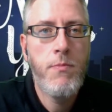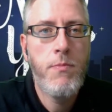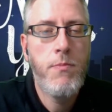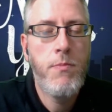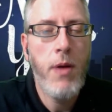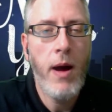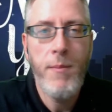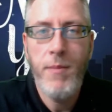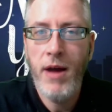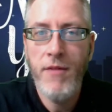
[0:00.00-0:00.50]

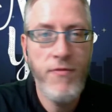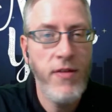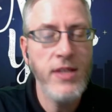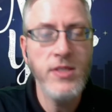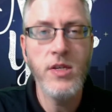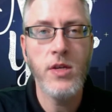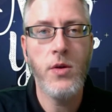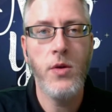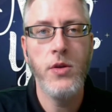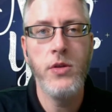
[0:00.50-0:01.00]
by my
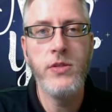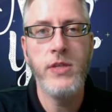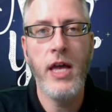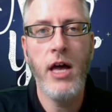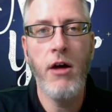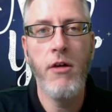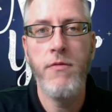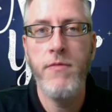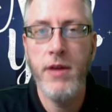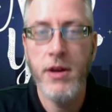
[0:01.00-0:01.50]
physical
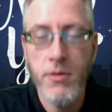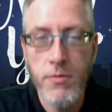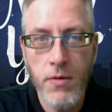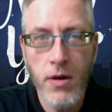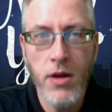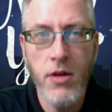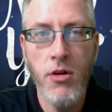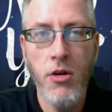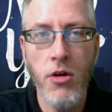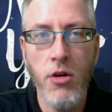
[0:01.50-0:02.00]
self in a
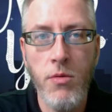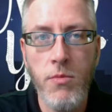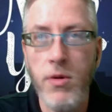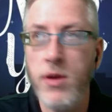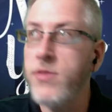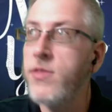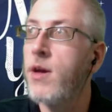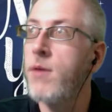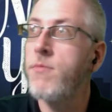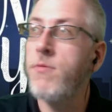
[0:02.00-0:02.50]
room
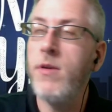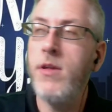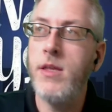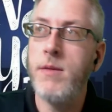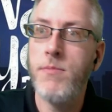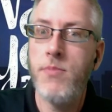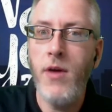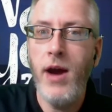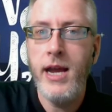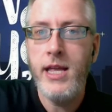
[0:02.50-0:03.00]
with a really
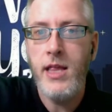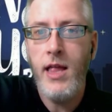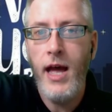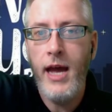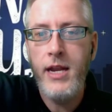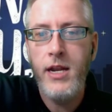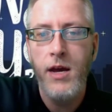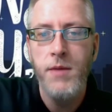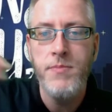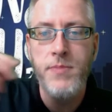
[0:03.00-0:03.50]
bright
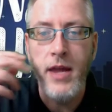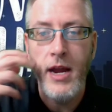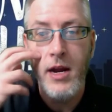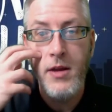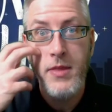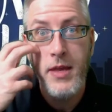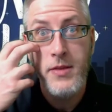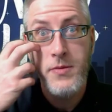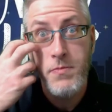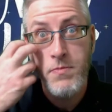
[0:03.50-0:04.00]
light up there
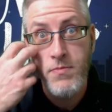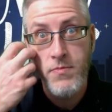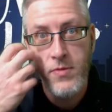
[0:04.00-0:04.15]
that's